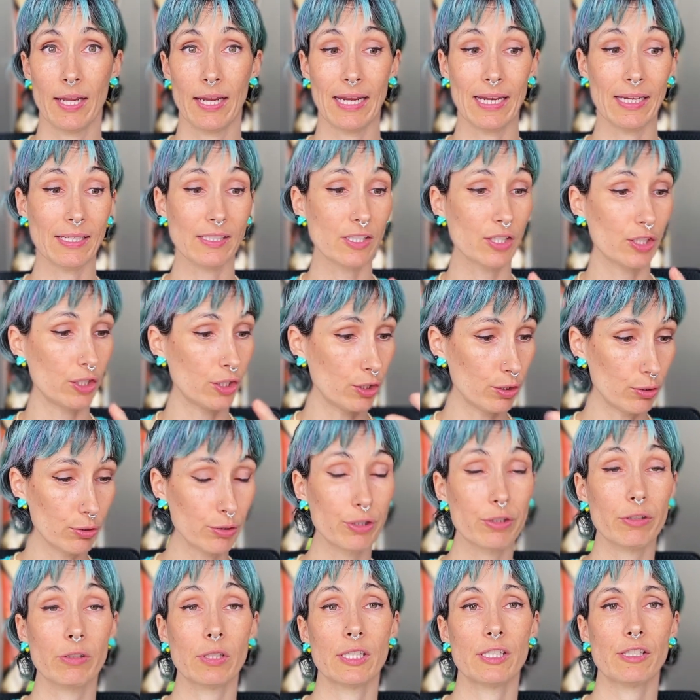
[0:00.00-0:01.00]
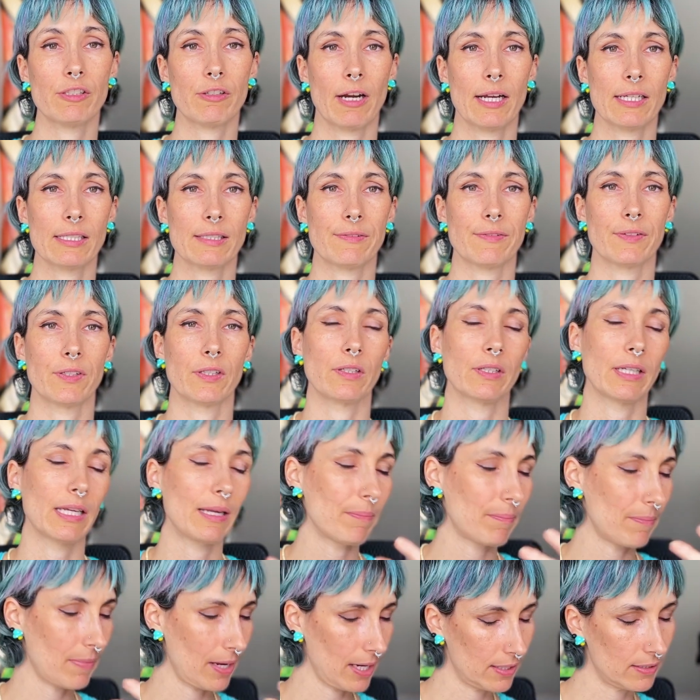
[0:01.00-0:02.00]
it's usually stressful.
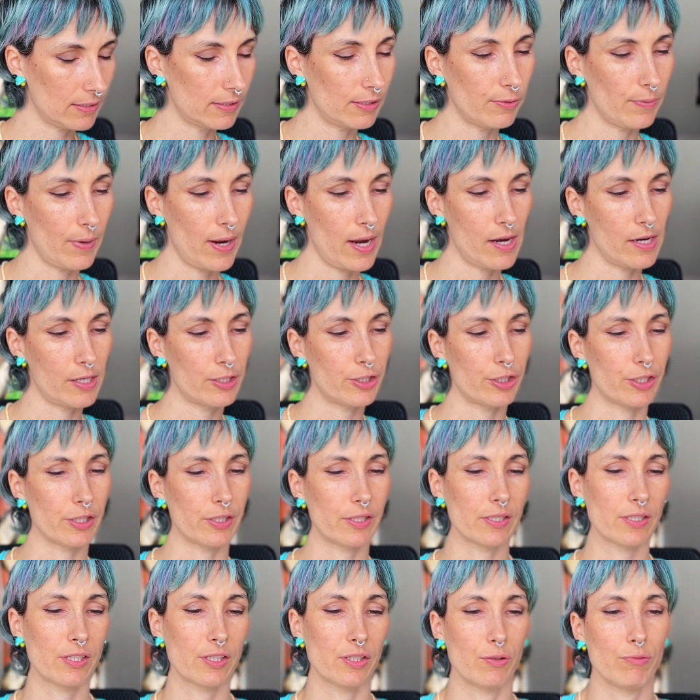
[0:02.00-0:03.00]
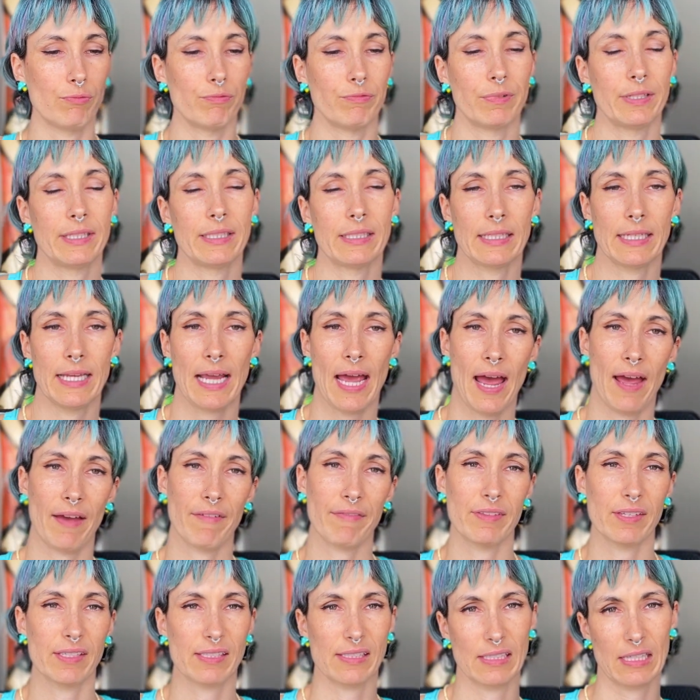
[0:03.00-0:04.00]
It makes you anxious. You really
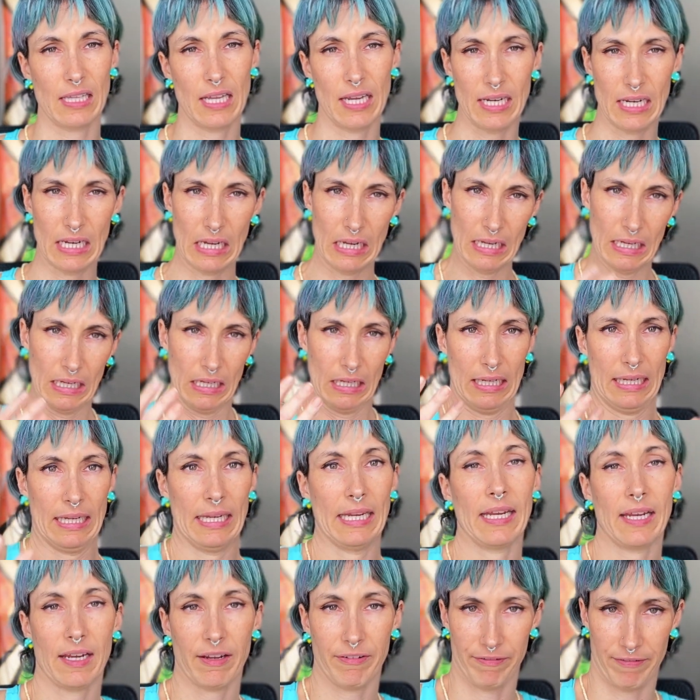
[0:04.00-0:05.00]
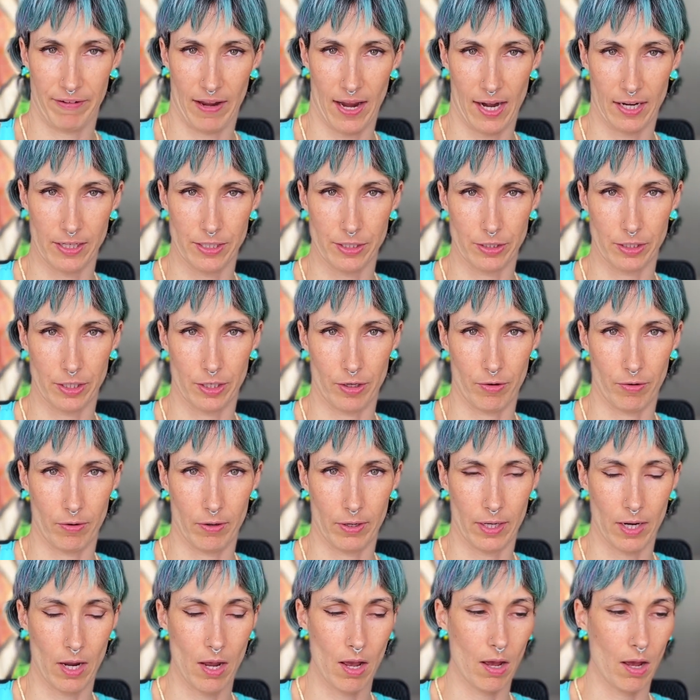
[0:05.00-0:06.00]
have this like ick factor
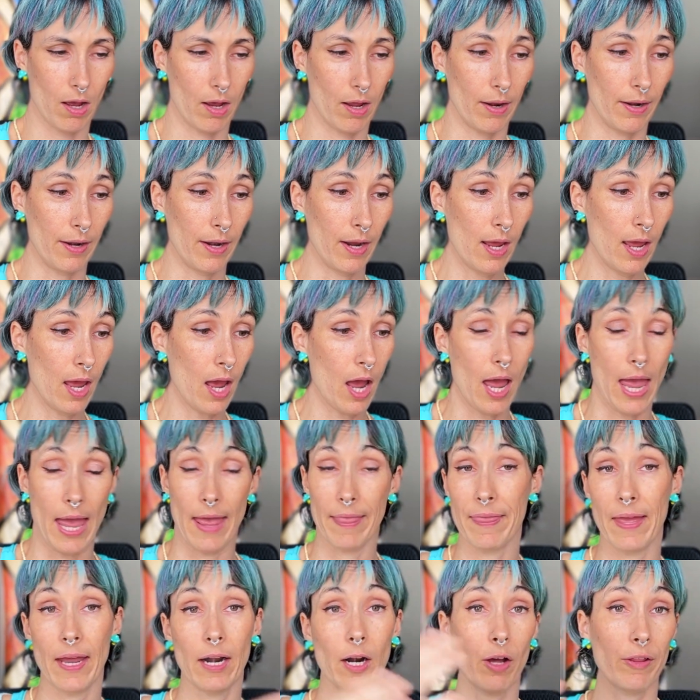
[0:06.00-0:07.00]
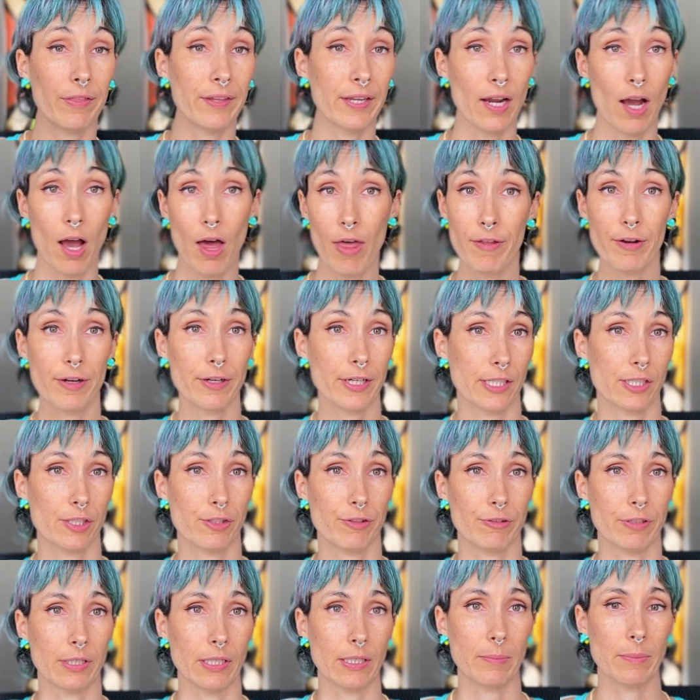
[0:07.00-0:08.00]
going on. And then on the other
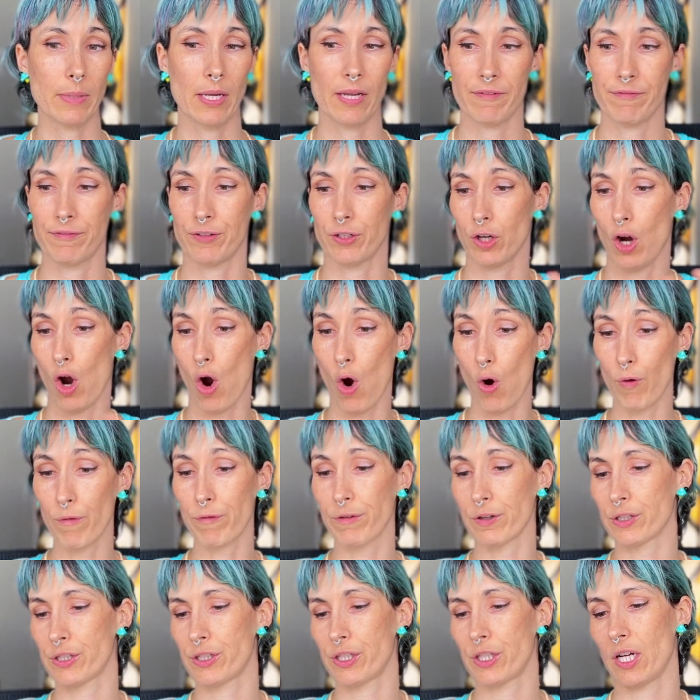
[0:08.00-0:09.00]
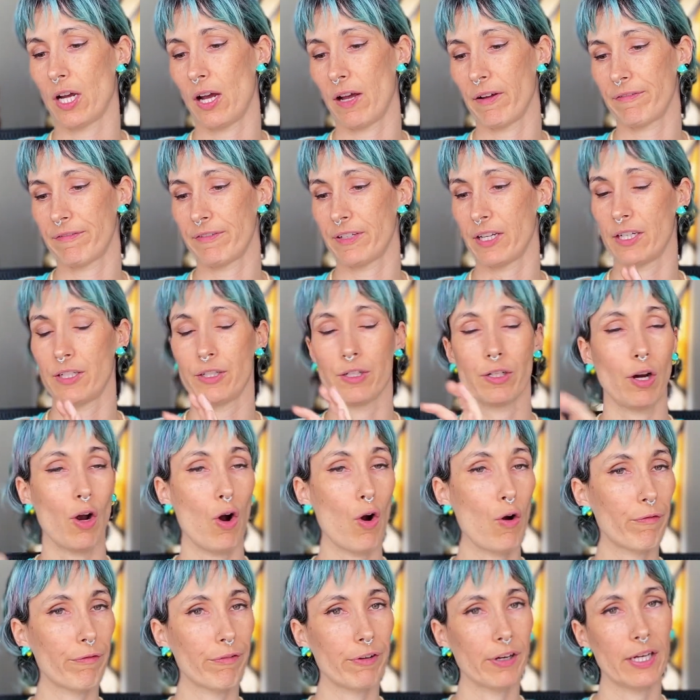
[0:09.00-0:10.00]
extreme, if you're overstuffed and you're
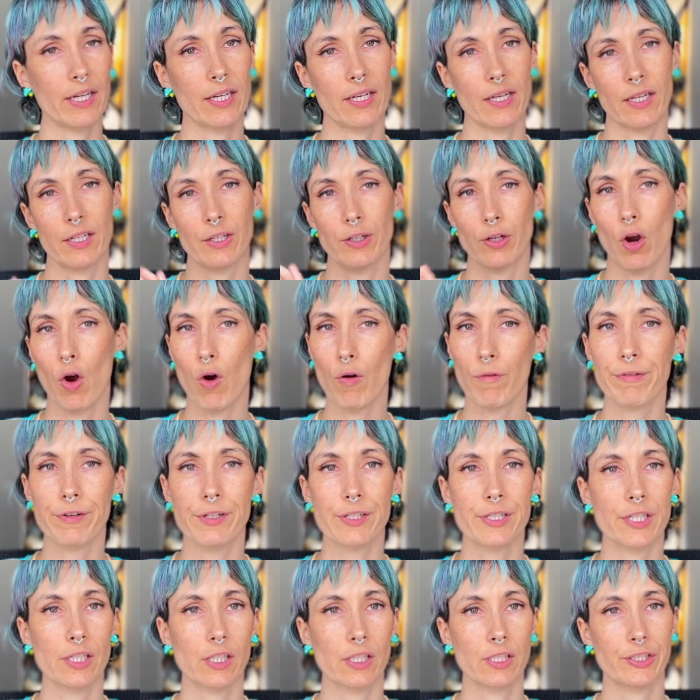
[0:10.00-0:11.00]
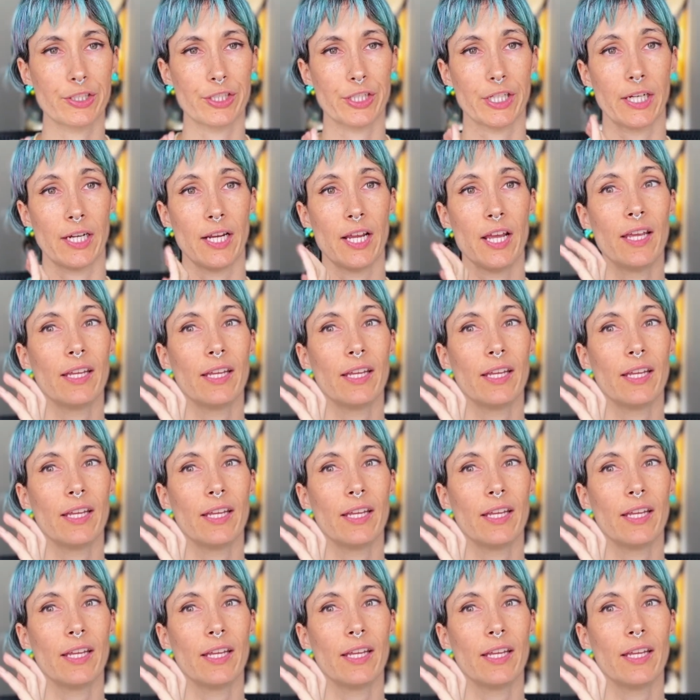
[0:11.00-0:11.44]
overeating, you're overindulging,